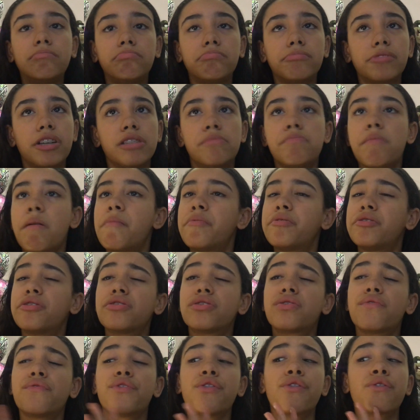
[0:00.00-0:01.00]
because maybe she
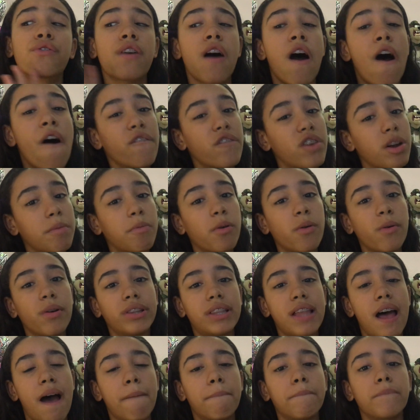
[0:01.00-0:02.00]
doesn't feel comfortable
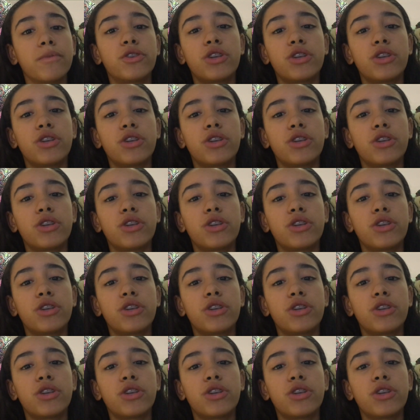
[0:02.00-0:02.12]
with that.